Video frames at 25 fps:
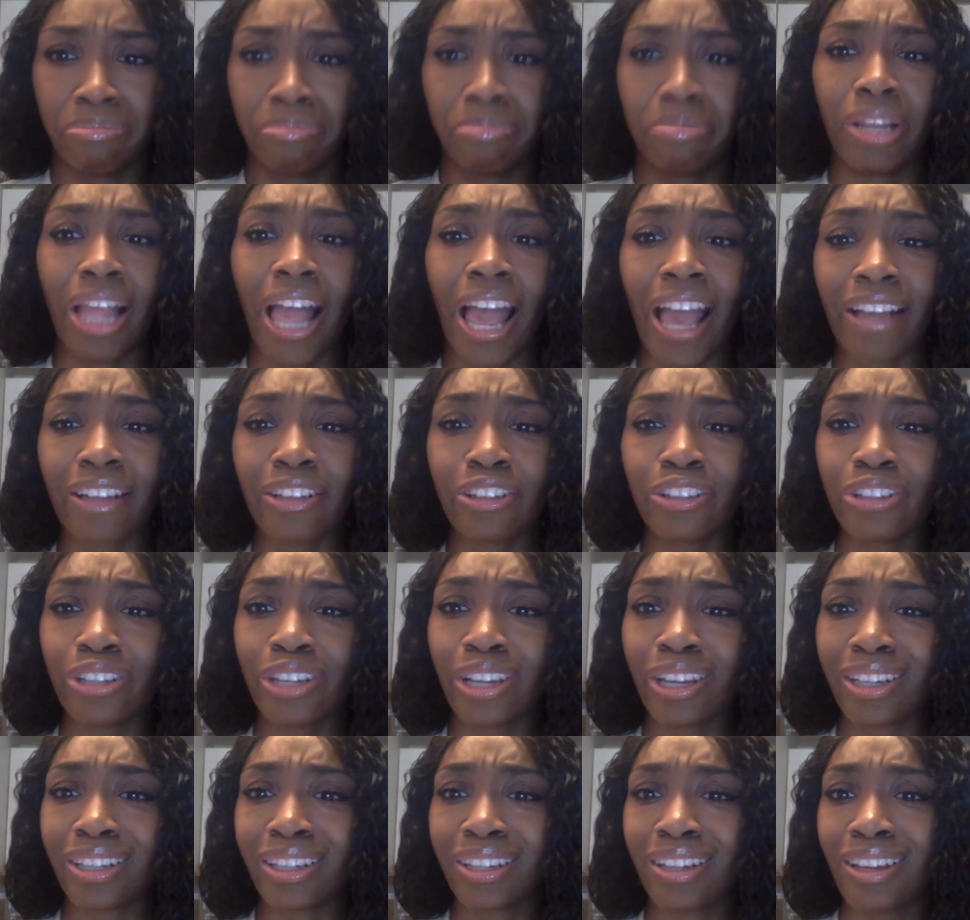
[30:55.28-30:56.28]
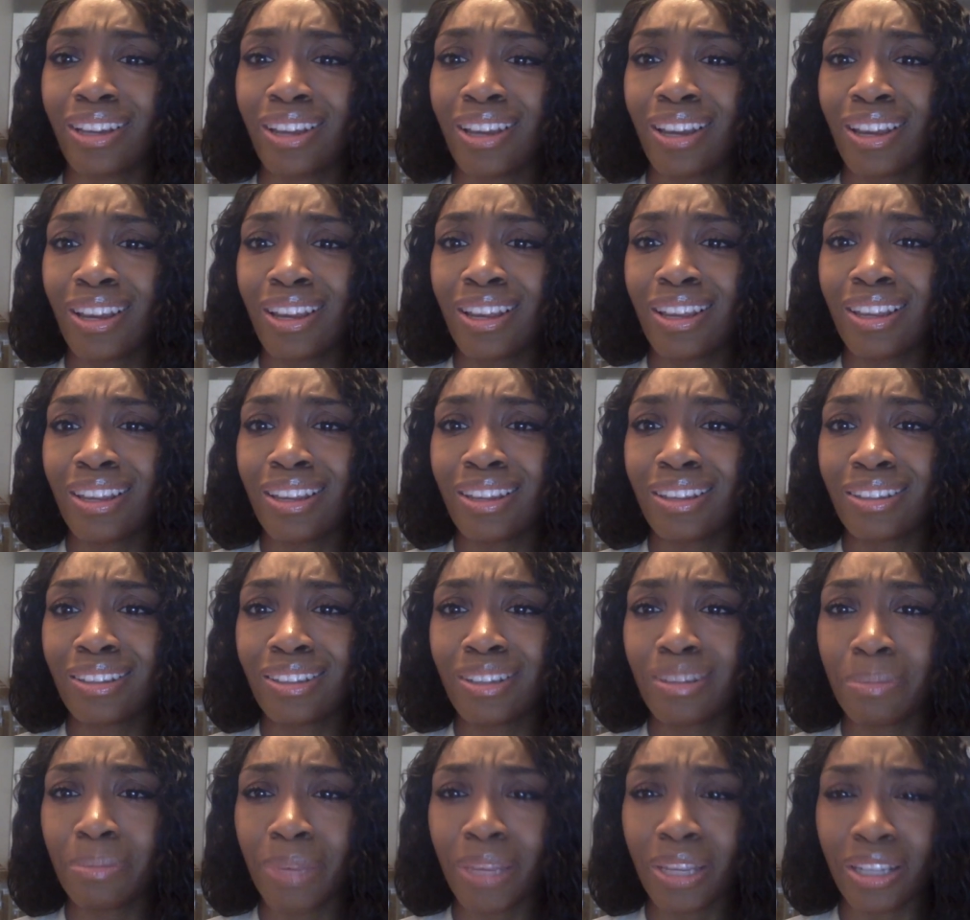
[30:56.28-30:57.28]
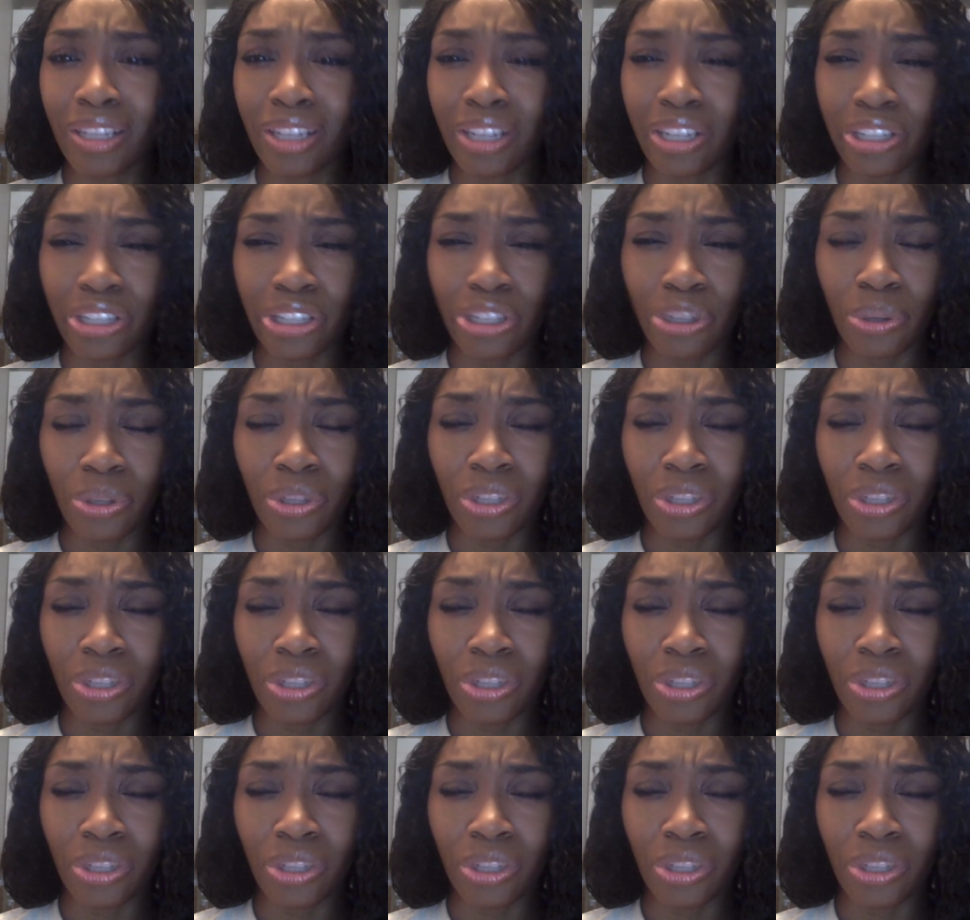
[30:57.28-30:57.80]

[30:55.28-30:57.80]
black chick to be in their show.